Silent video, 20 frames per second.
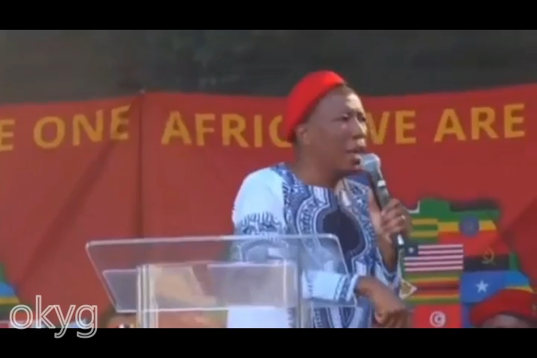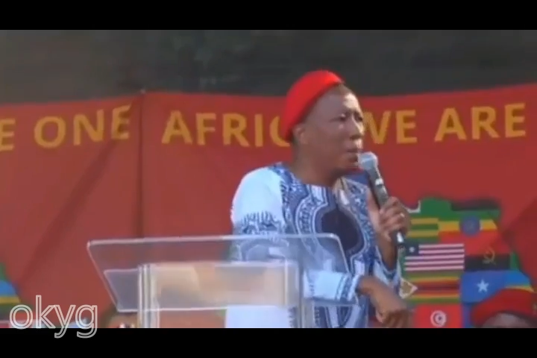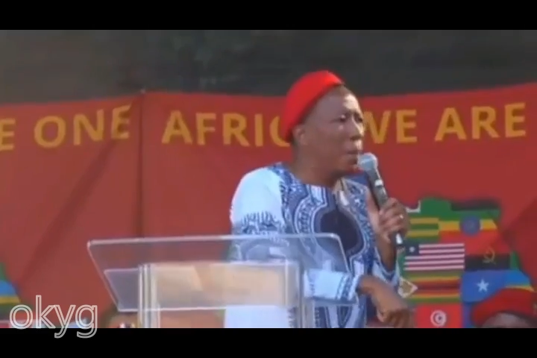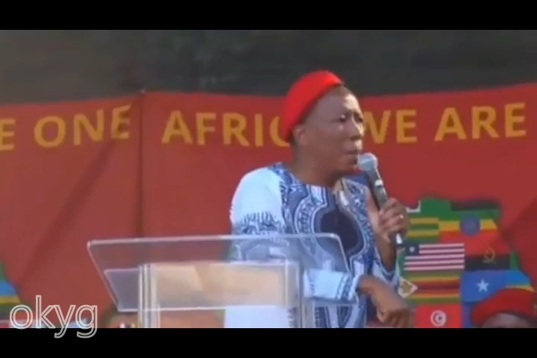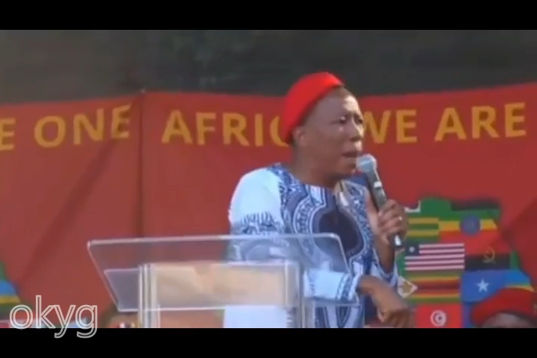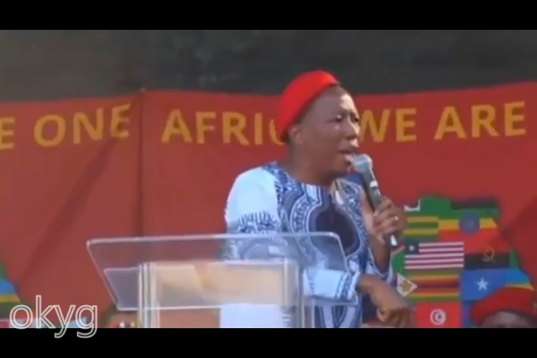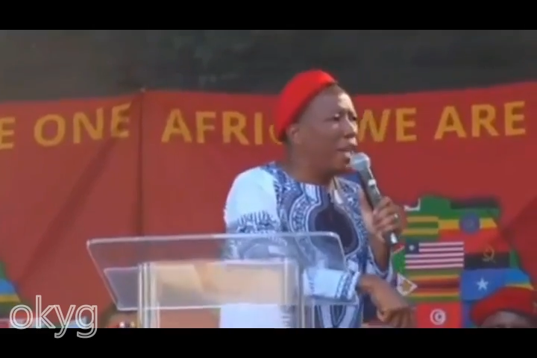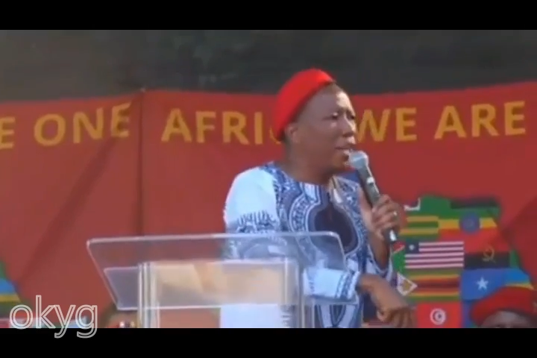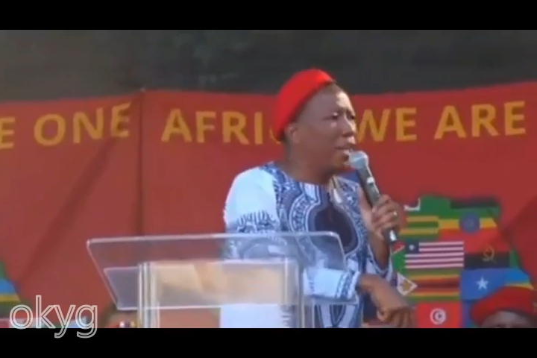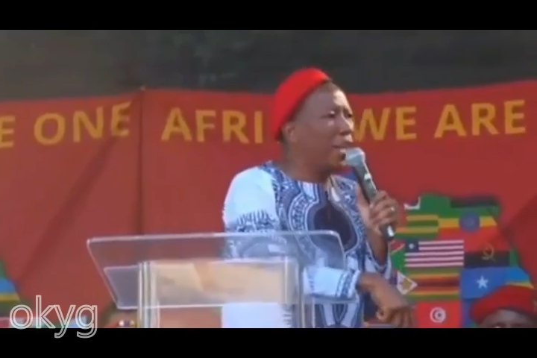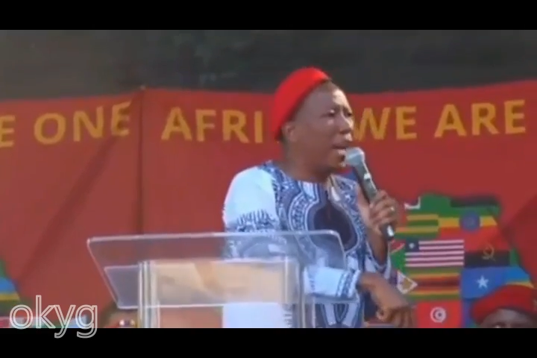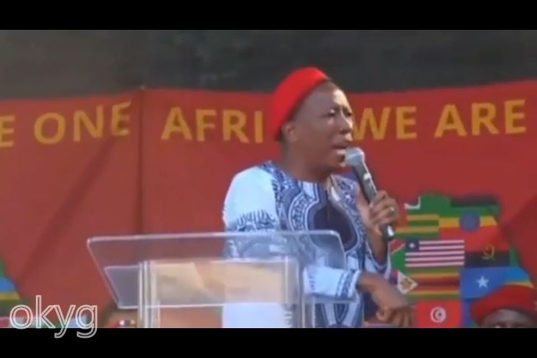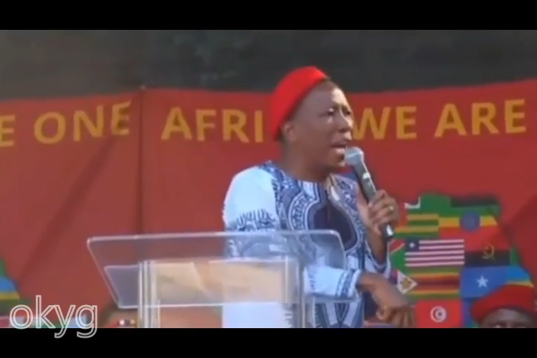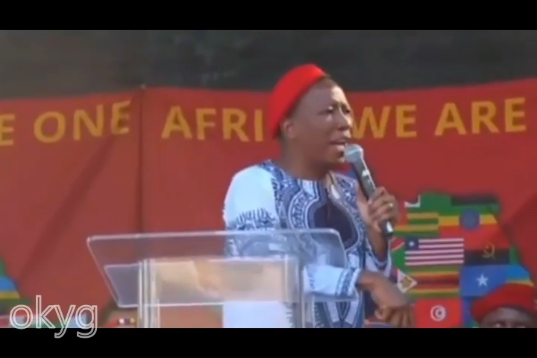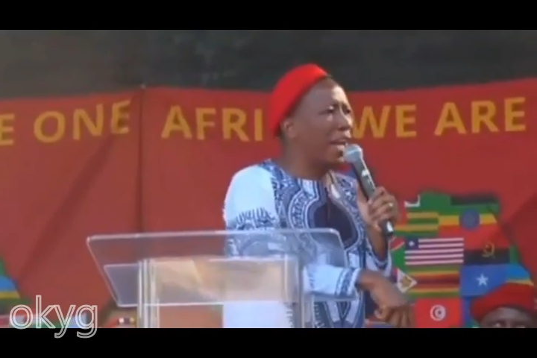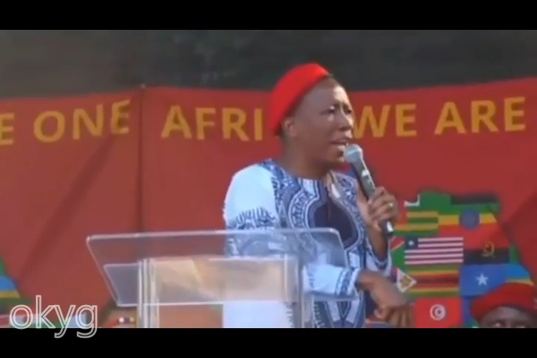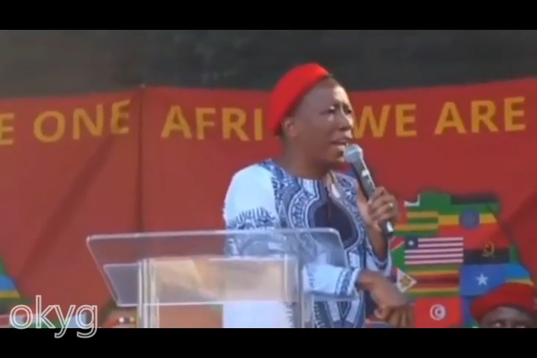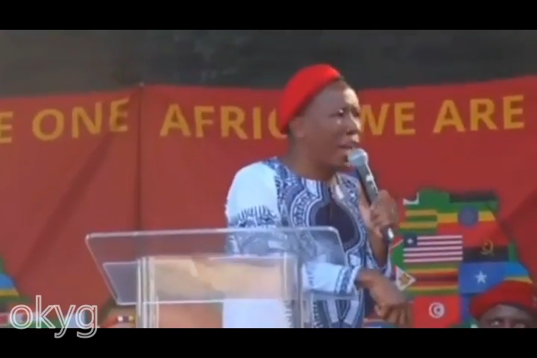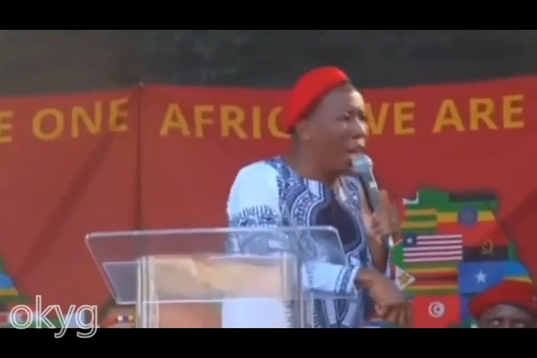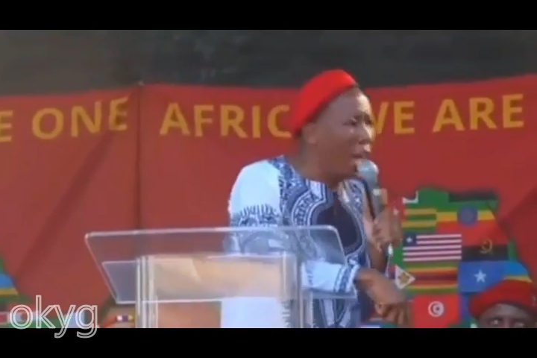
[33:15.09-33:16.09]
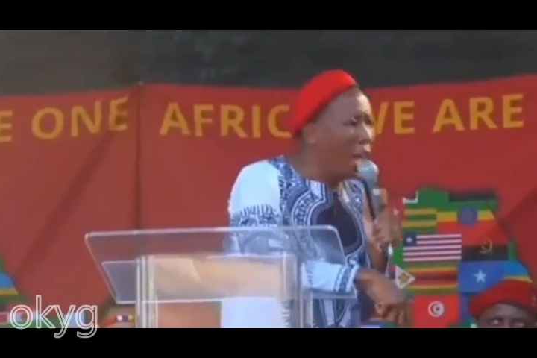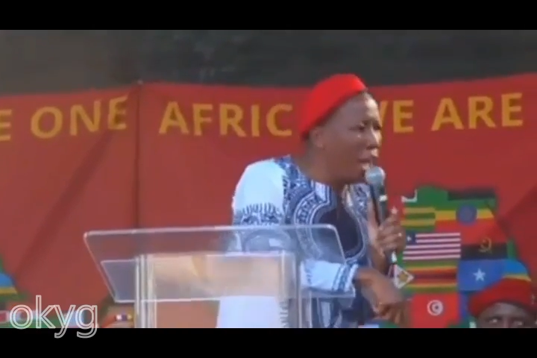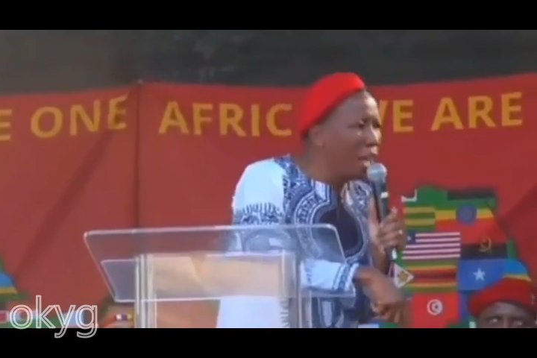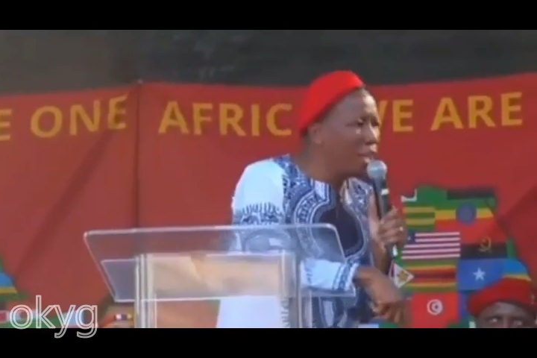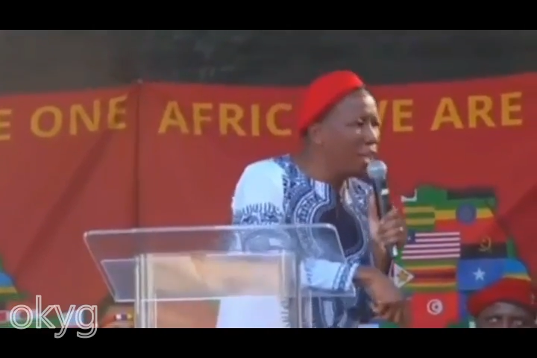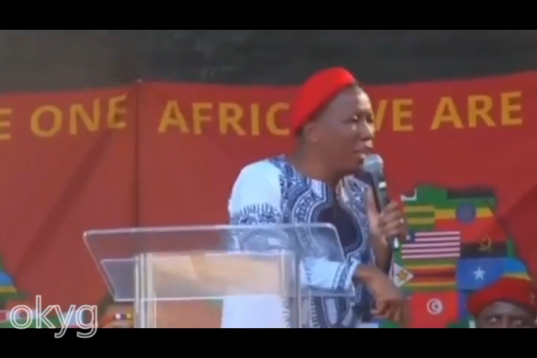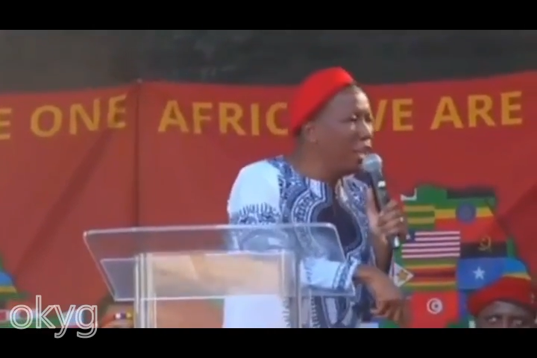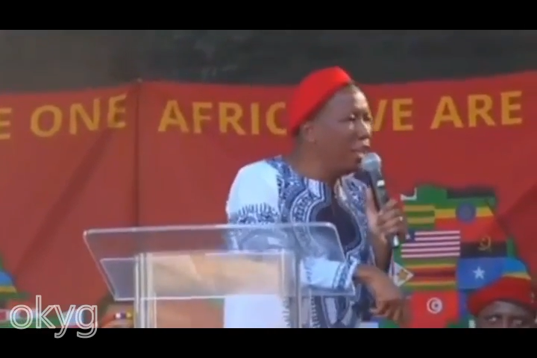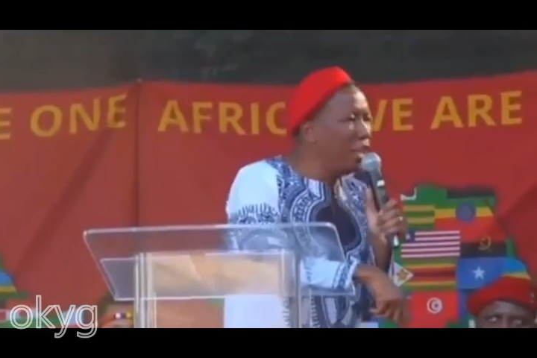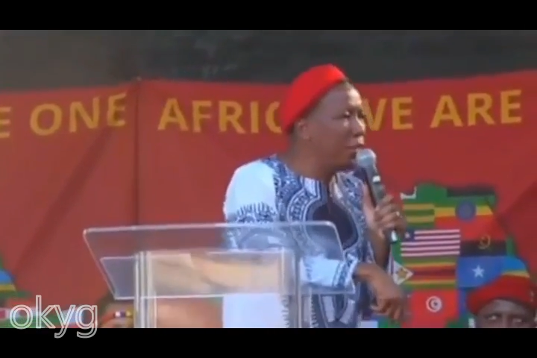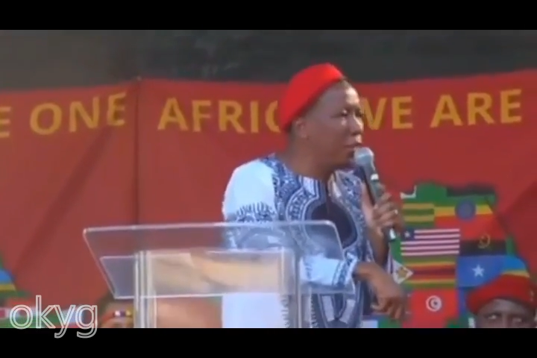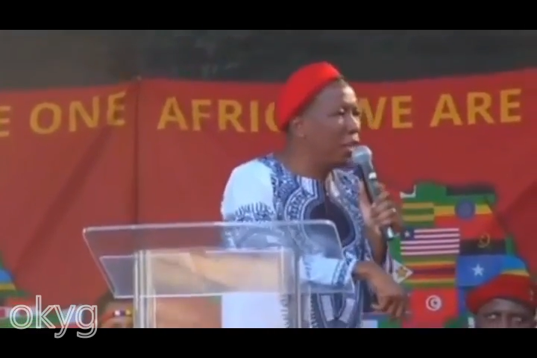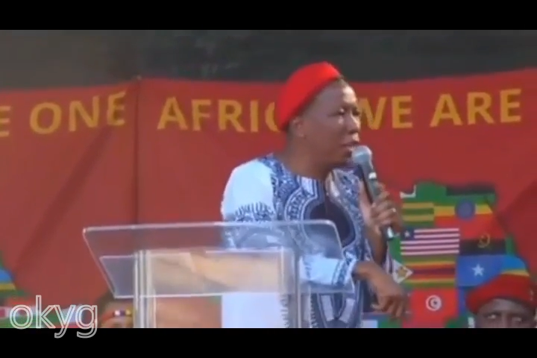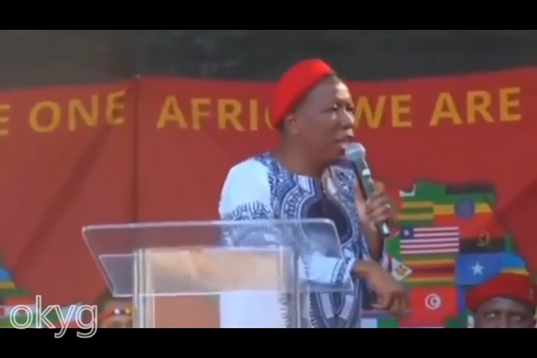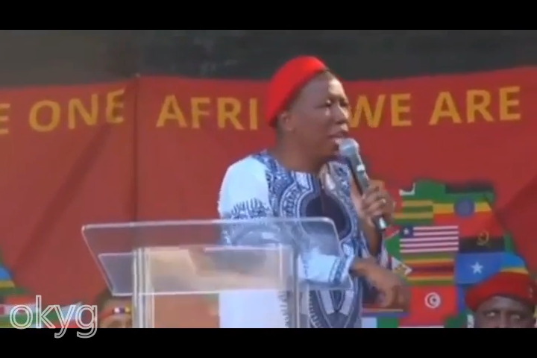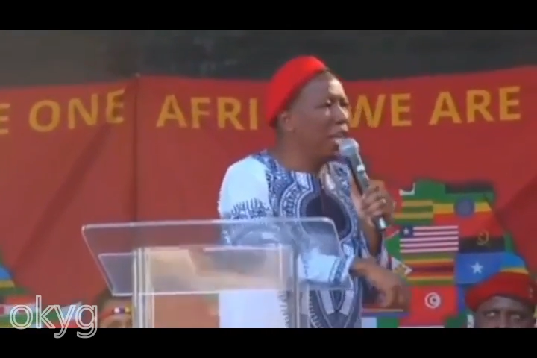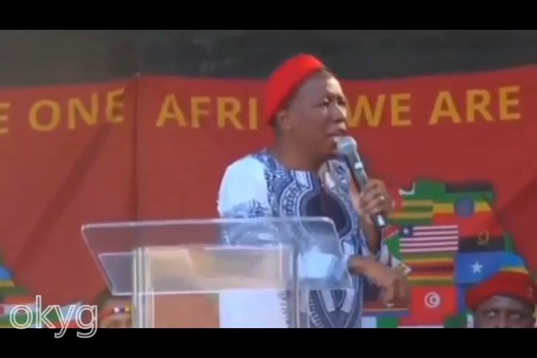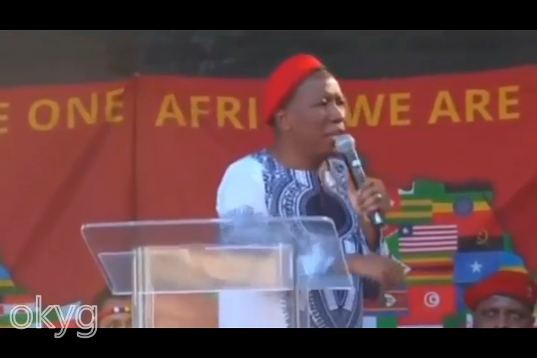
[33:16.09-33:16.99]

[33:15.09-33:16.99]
by their relatives.